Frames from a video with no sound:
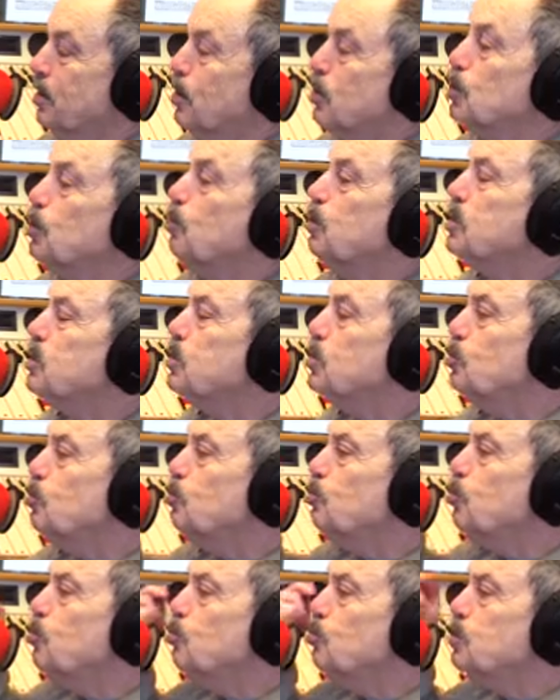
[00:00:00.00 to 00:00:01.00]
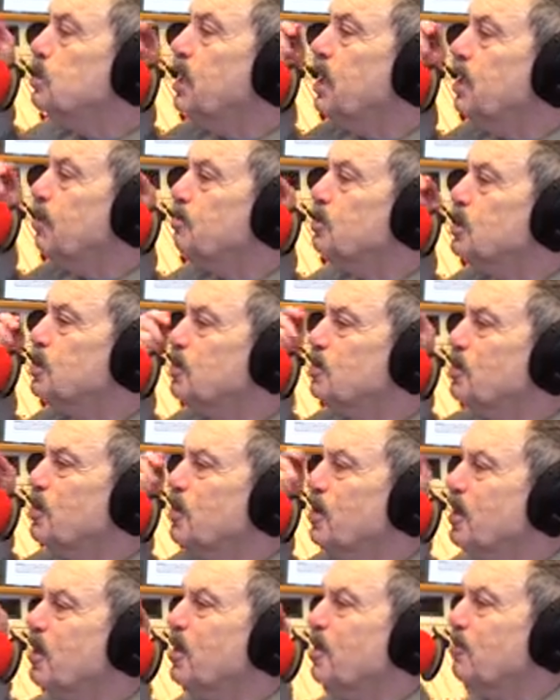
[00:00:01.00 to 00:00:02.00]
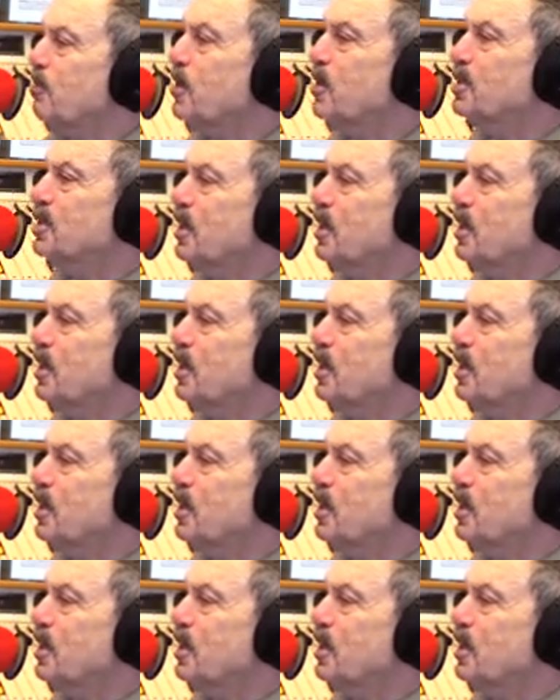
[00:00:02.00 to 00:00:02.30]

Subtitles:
So what is it? You stay up thinking of these